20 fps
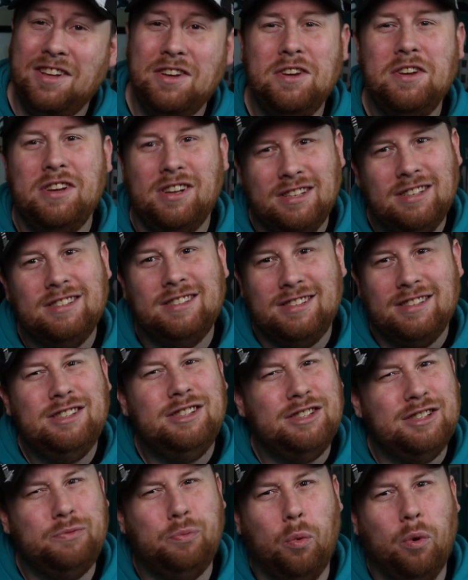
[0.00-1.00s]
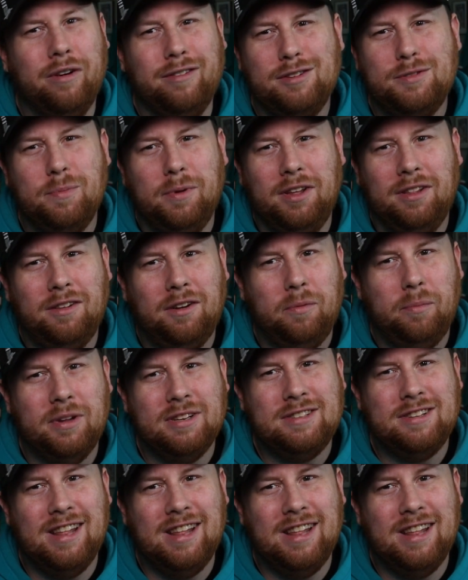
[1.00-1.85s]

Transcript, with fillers: It just worries me a little bit.